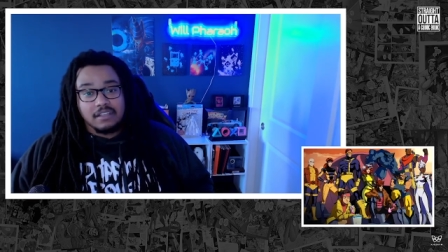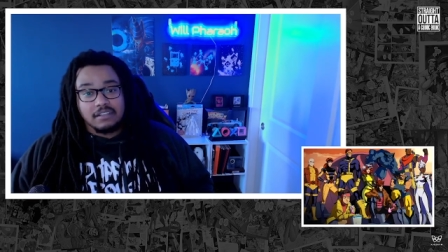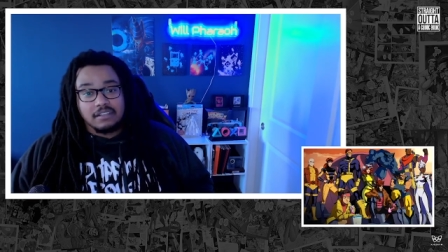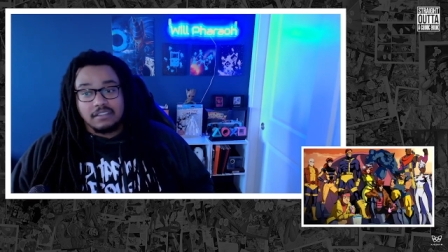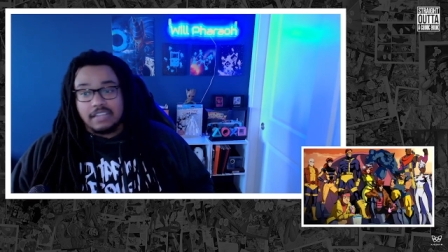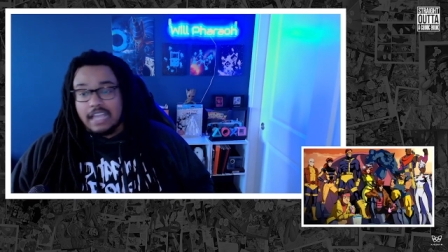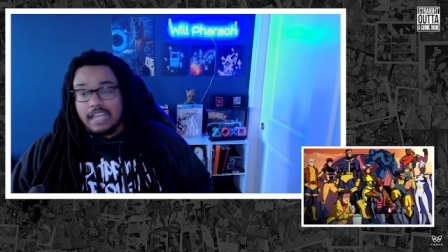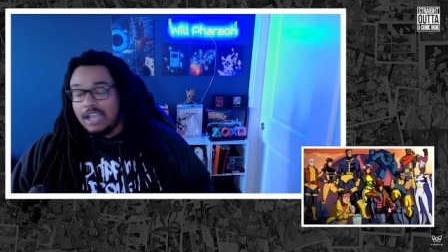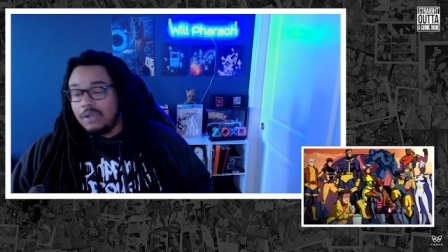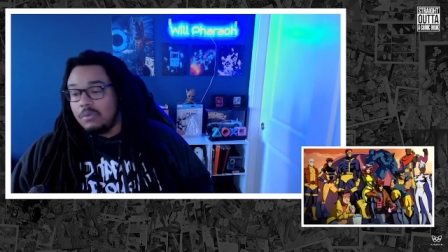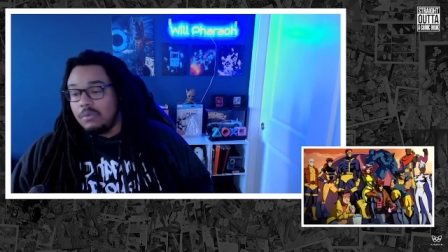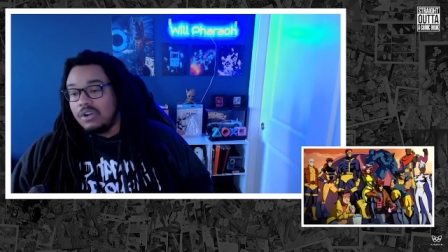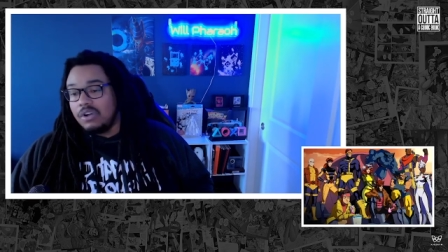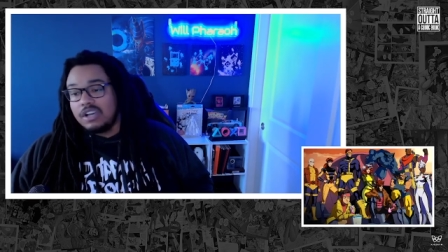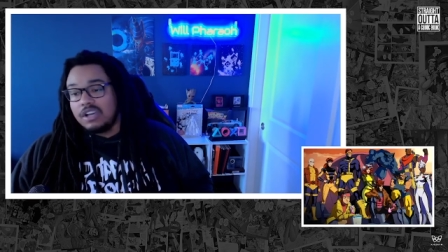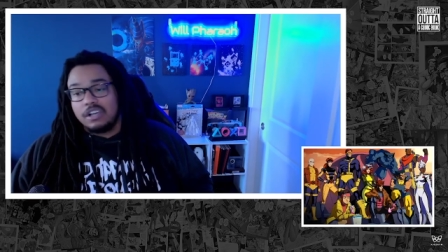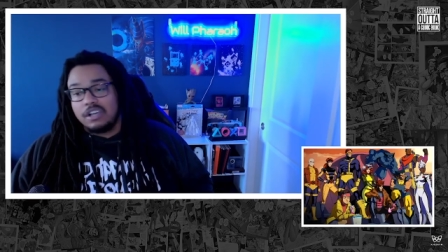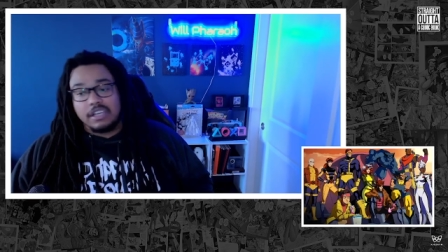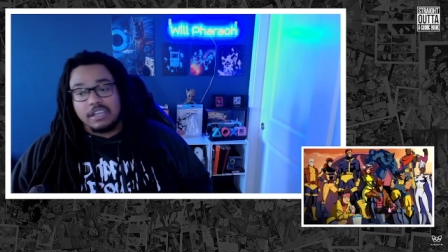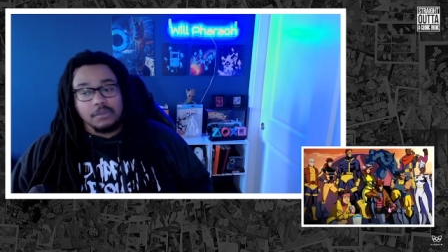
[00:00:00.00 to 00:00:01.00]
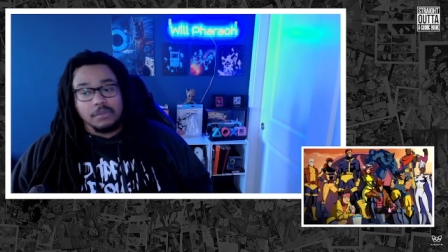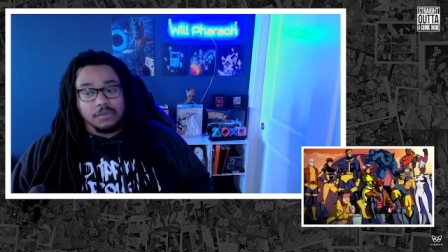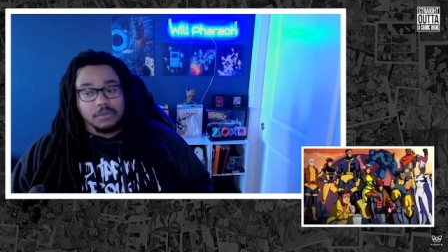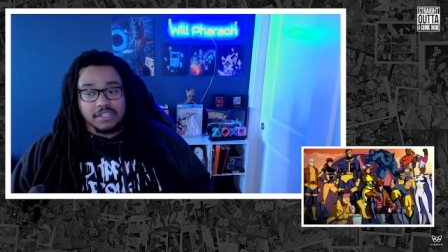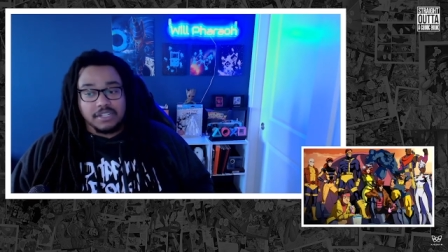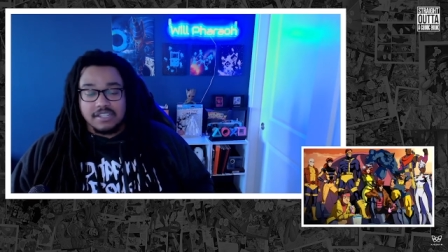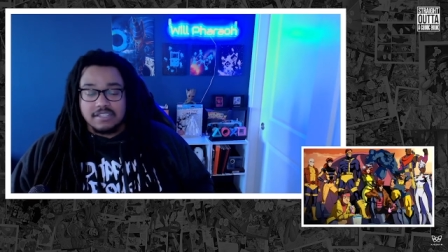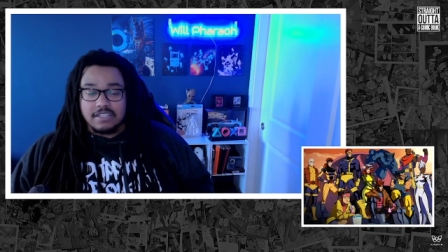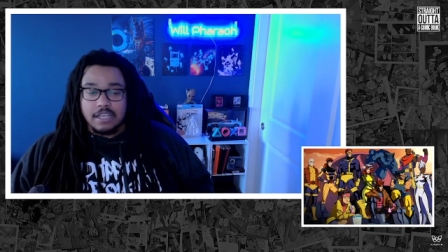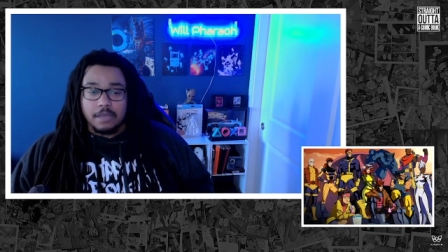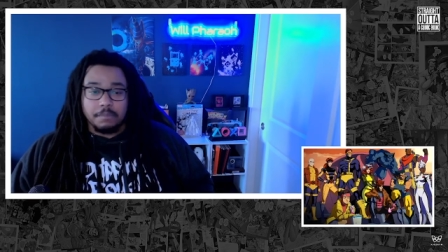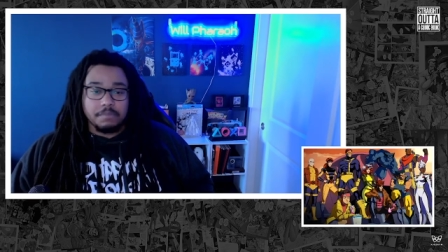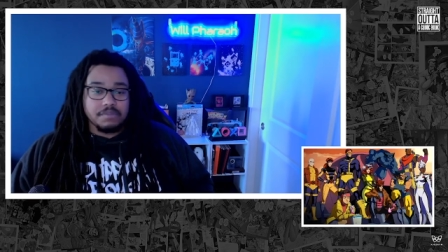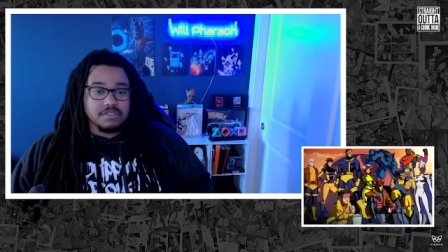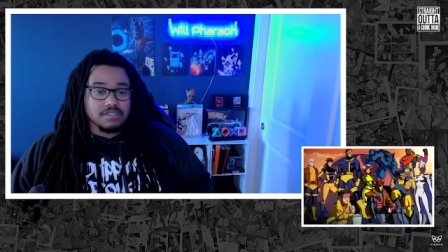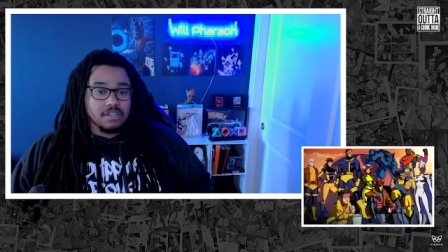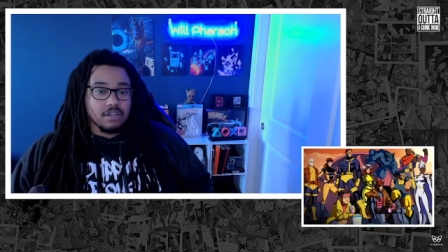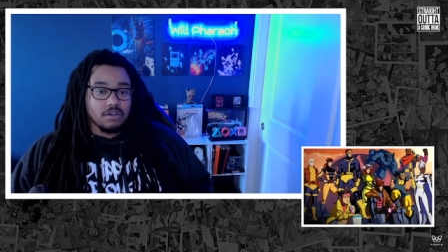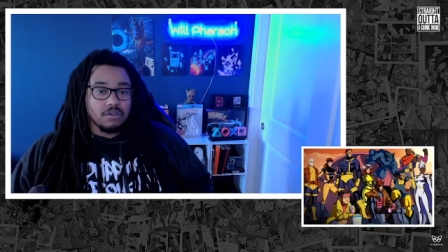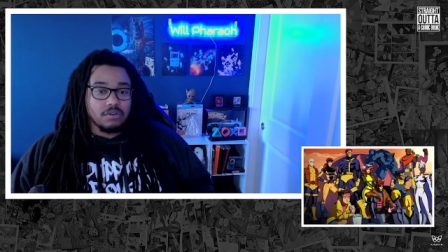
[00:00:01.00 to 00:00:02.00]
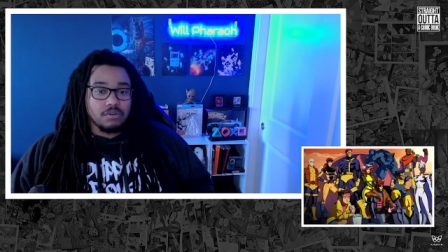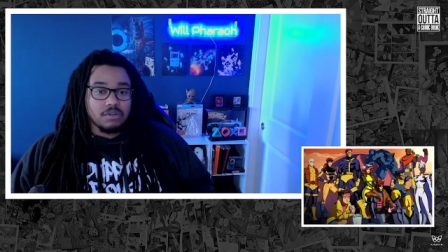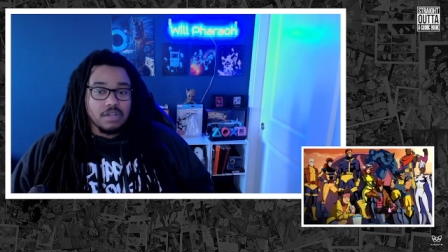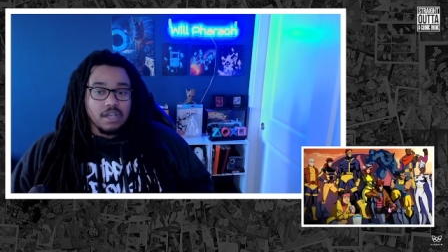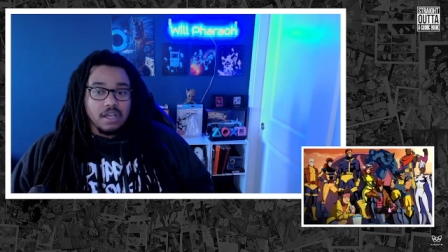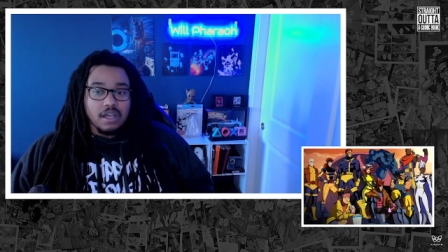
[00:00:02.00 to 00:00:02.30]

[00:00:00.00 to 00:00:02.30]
They were cooking with this episode.